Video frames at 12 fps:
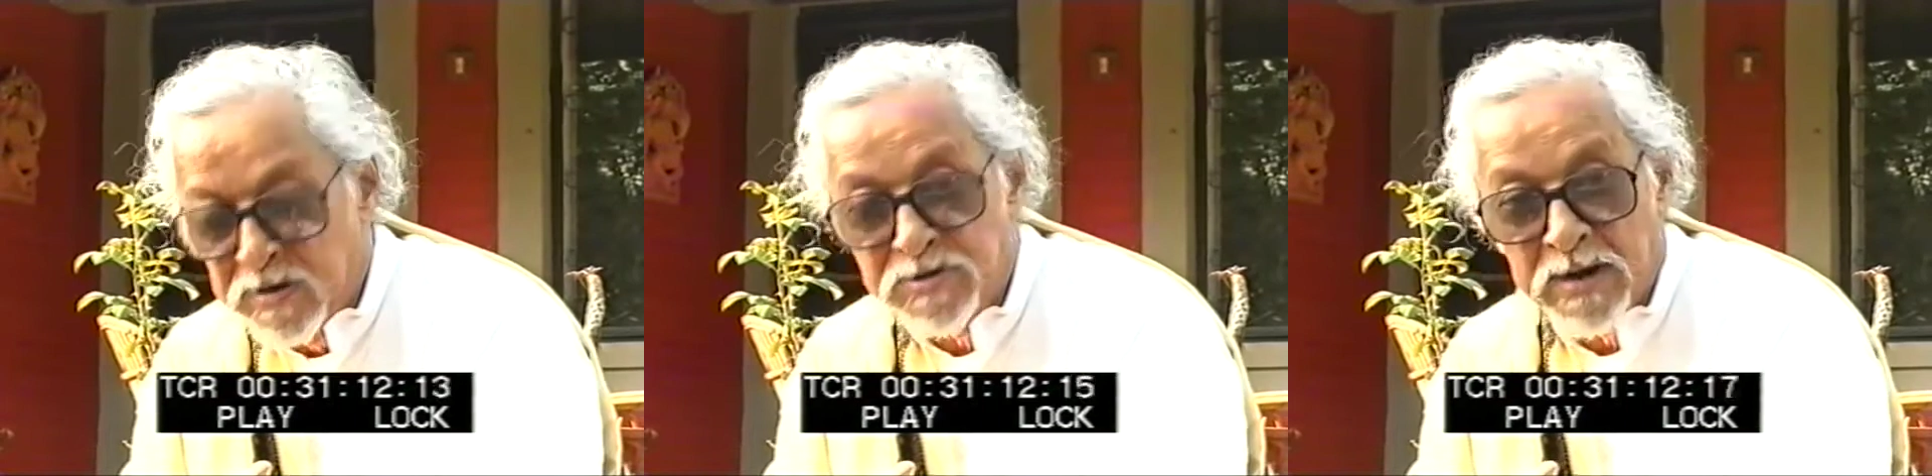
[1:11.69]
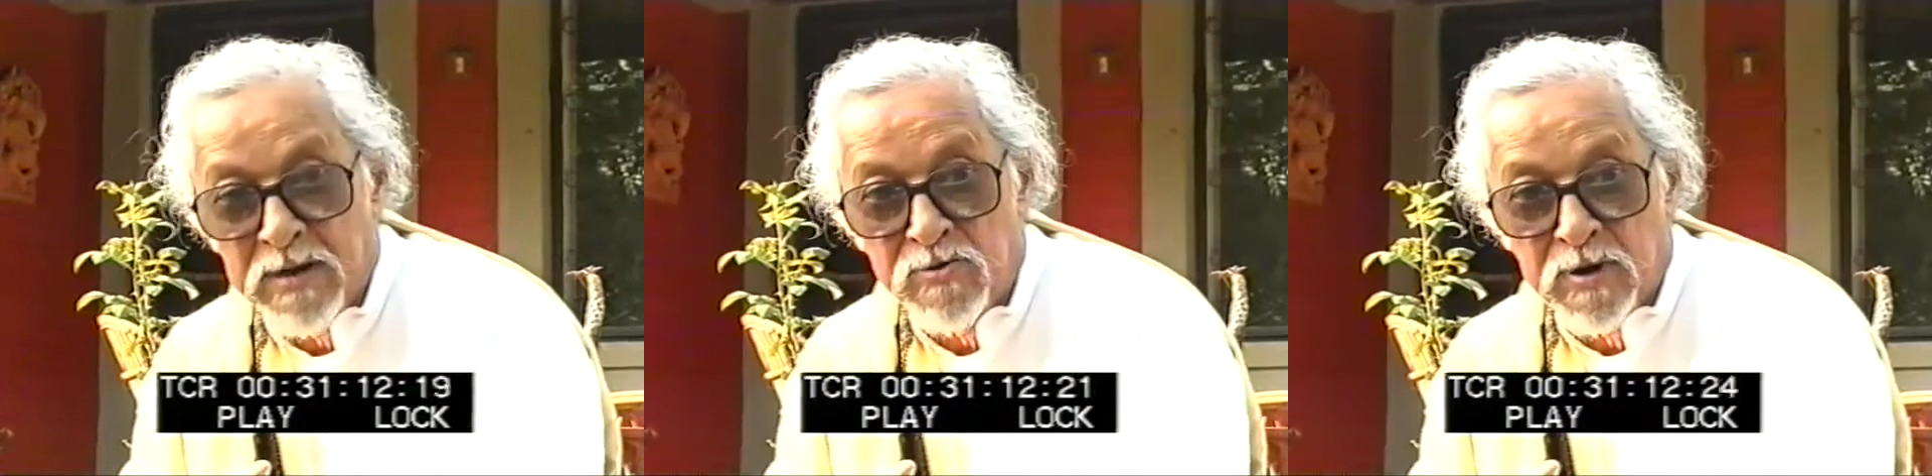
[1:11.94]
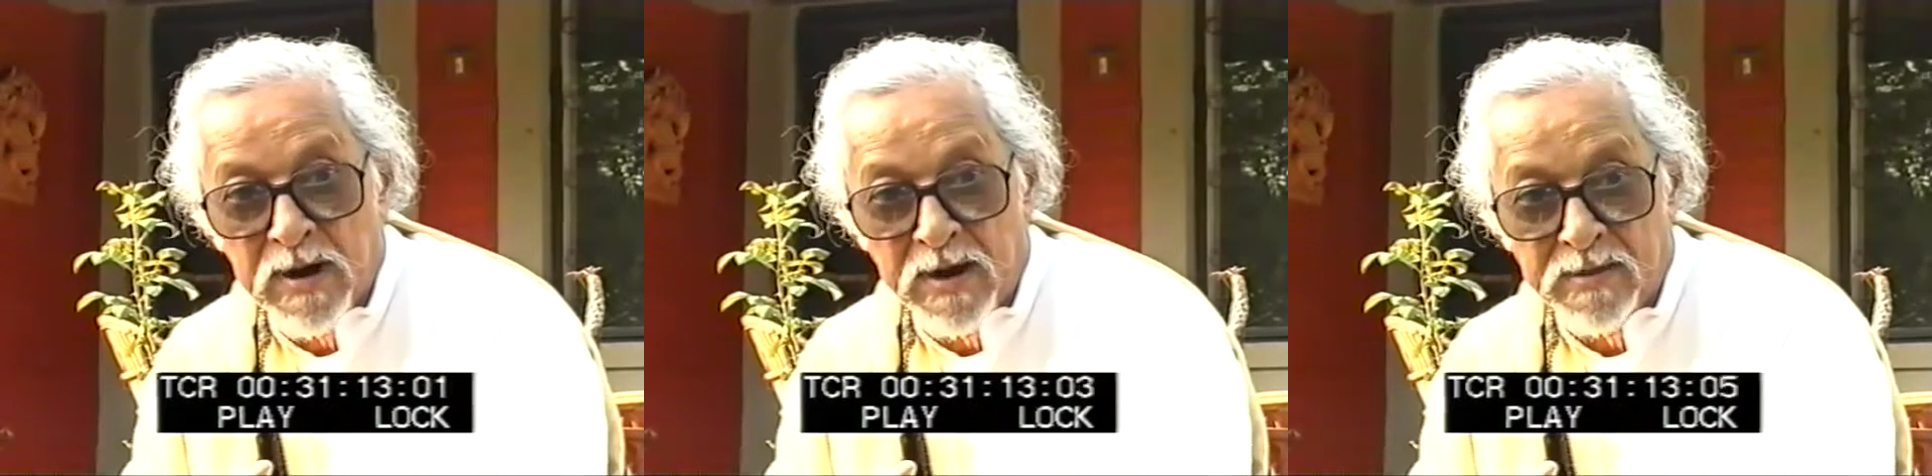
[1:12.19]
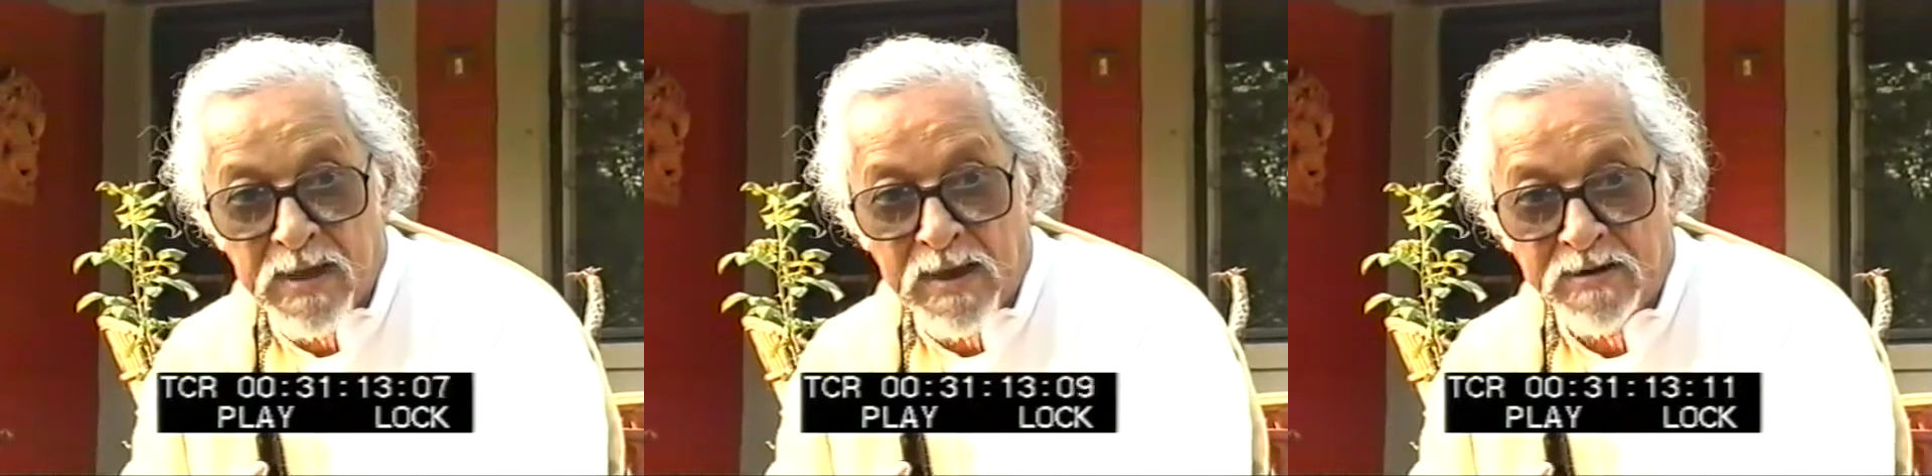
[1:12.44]
in a childhood
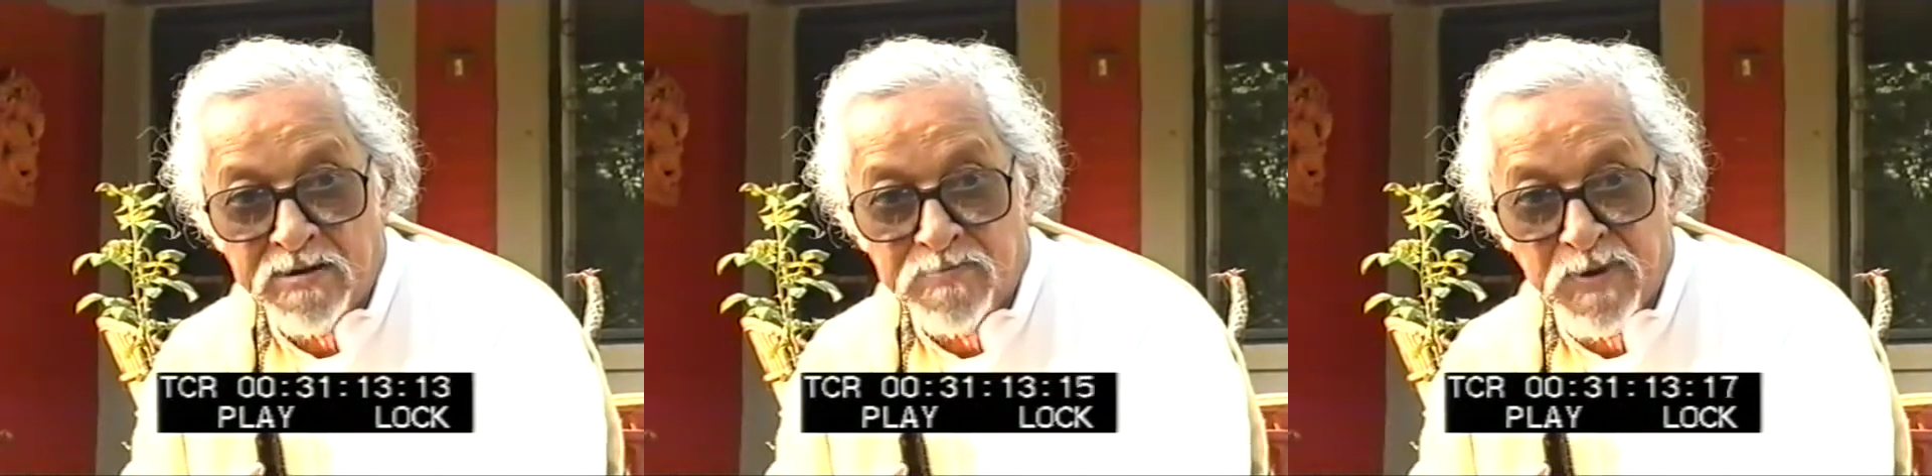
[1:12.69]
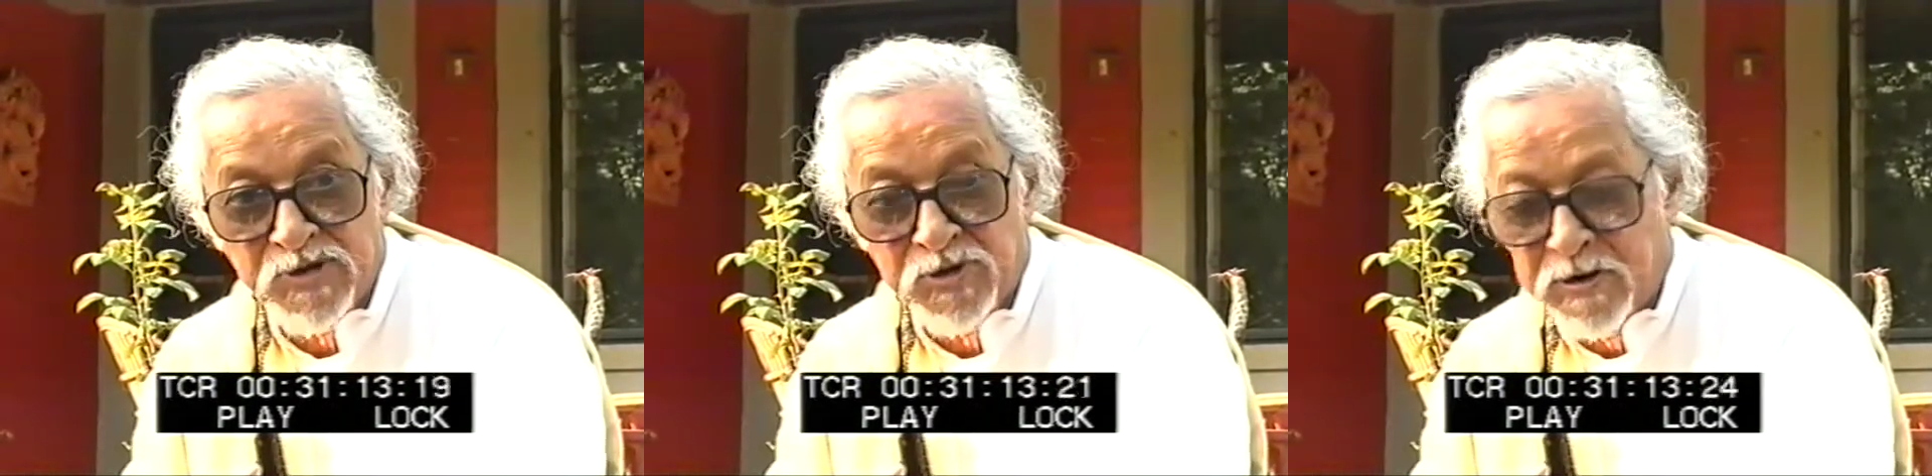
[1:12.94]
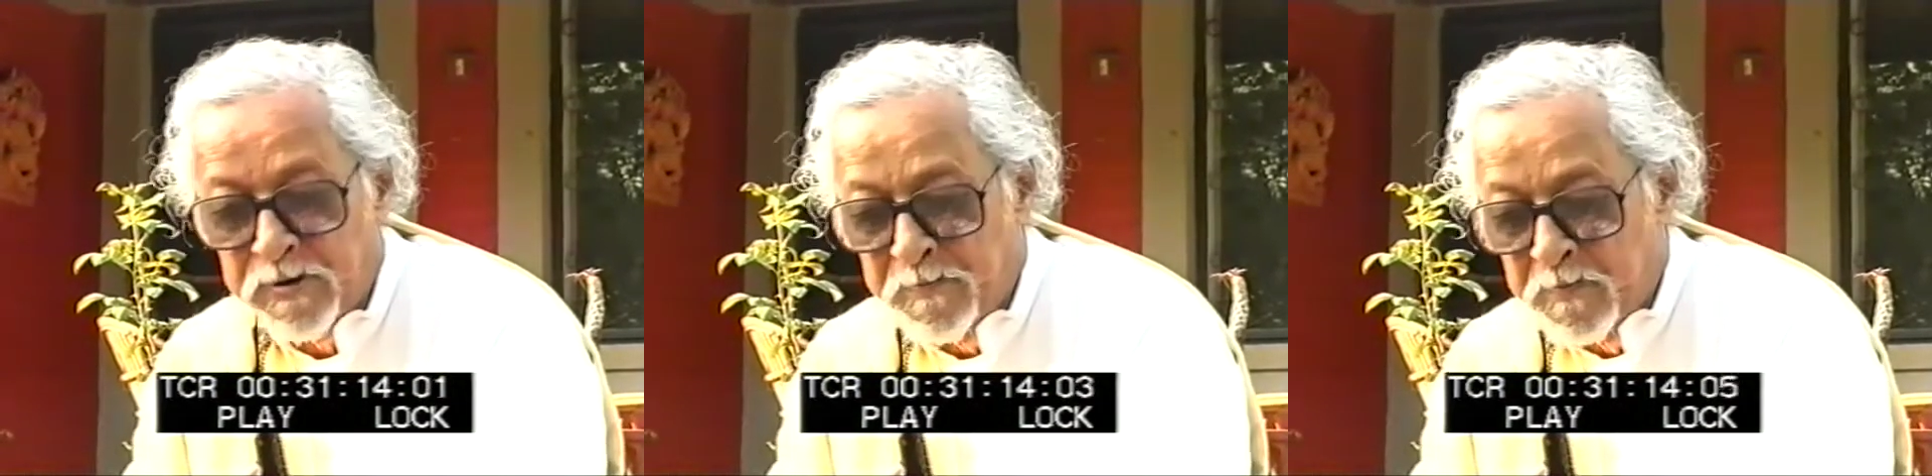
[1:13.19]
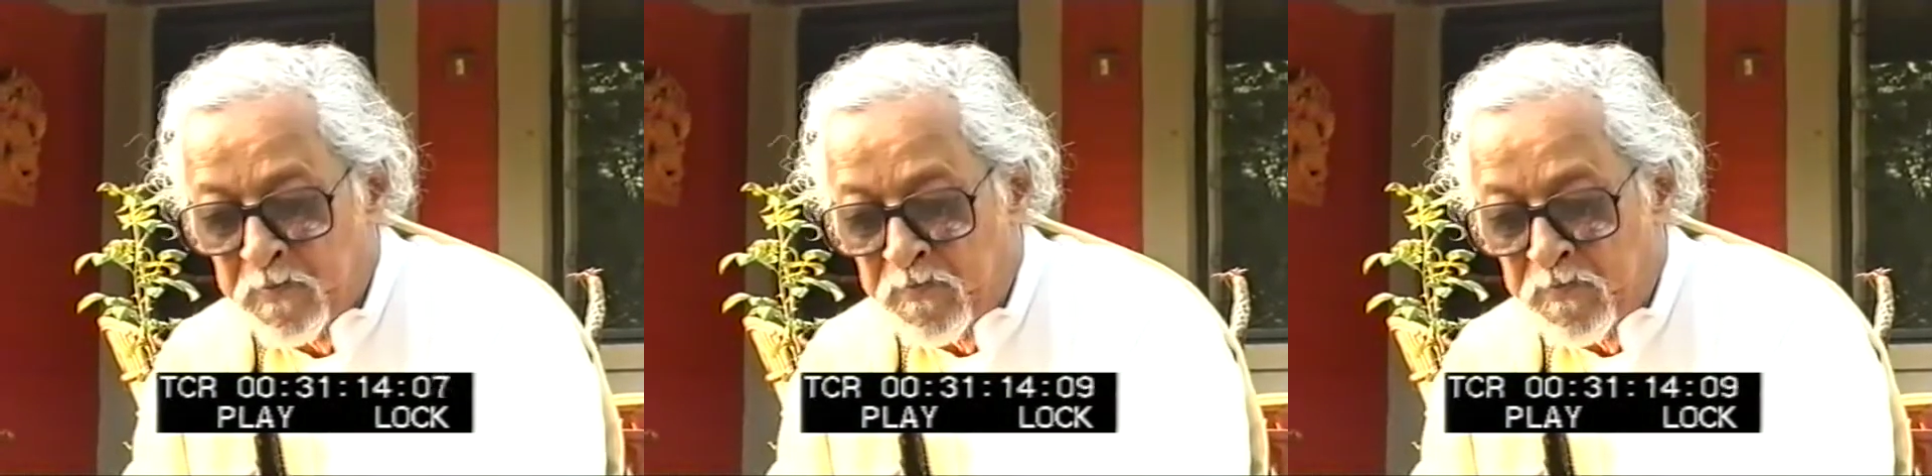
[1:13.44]
like that, especially,